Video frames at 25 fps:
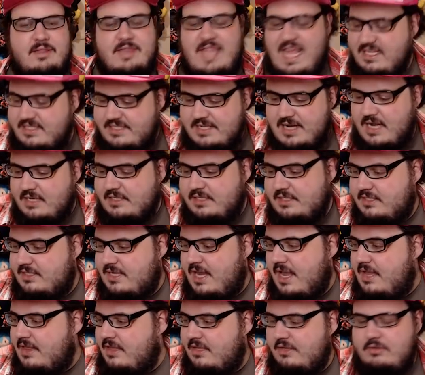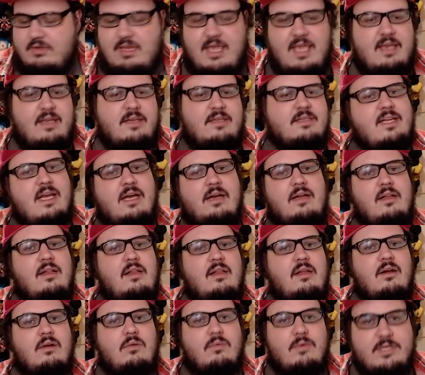That's not to say that you can't
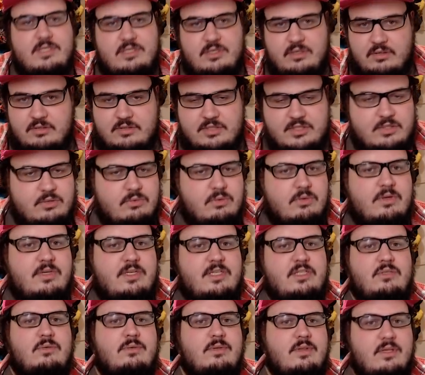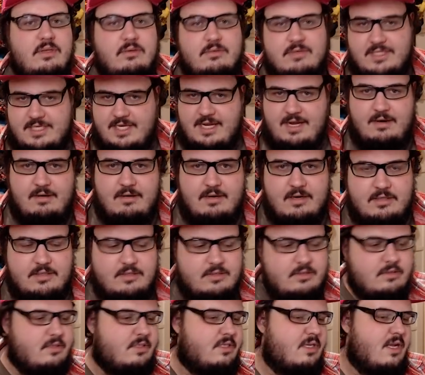tell original stories with those
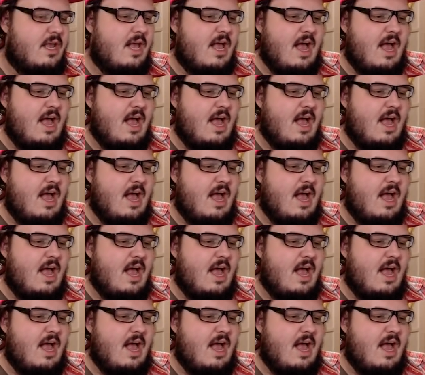characters.